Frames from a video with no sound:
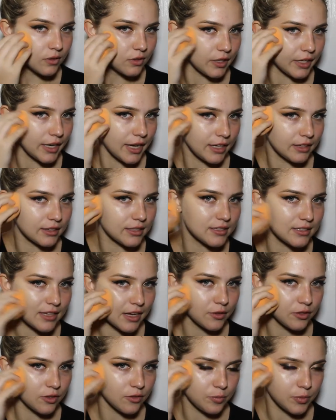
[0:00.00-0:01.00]
oh, I hate the
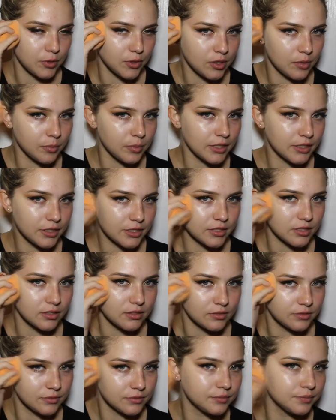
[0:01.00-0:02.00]
sound of beauty
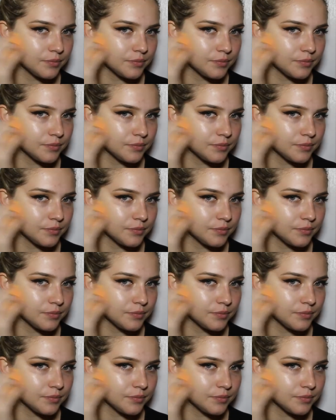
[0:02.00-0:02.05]
blenders.